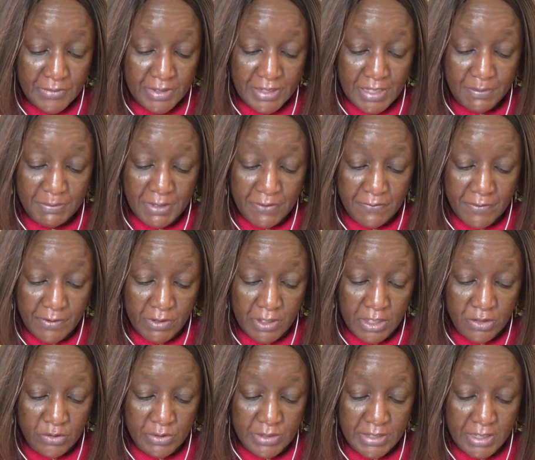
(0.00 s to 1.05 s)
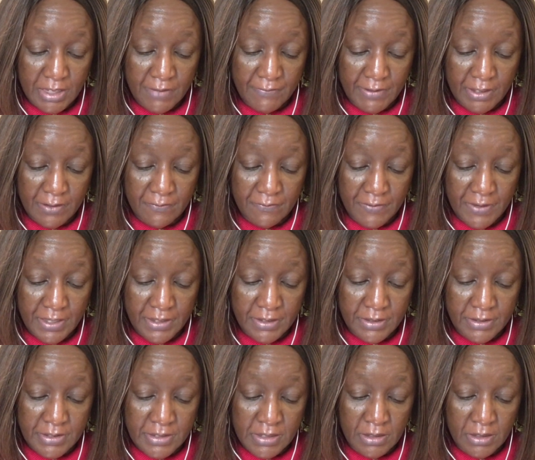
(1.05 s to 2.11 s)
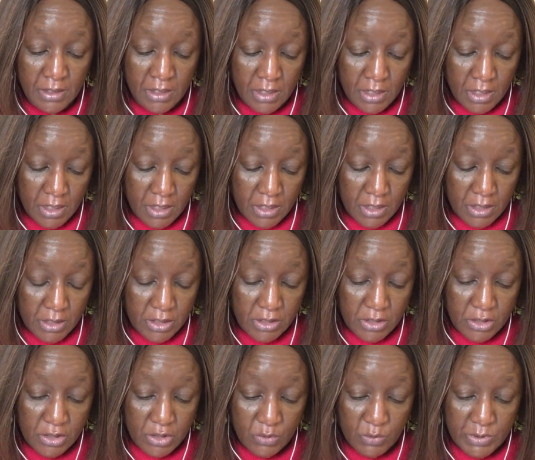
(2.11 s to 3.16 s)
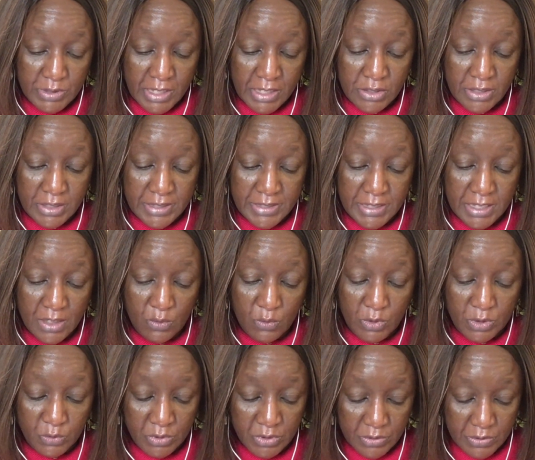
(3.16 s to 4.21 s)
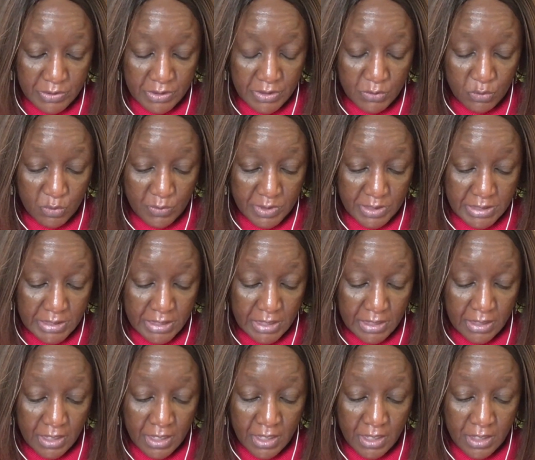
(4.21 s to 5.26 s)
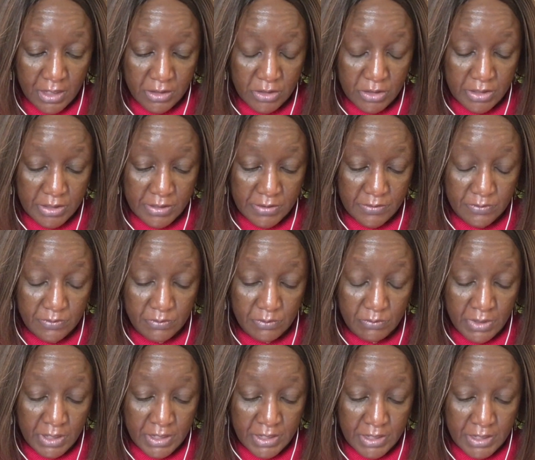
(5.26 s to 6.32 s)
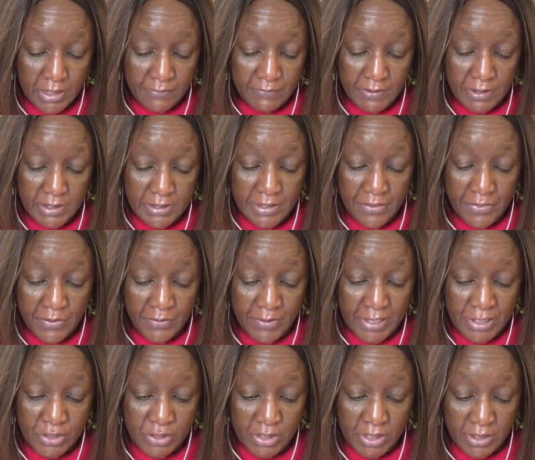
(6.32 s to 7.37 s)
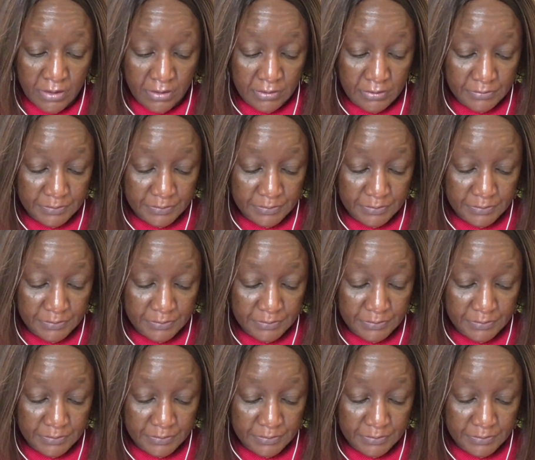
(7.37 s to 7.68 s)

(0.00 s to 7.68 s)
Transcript: something very interesting, if I can find it. She was actually saying, what was this woman saying? Hey, she's really giving us a thrashing.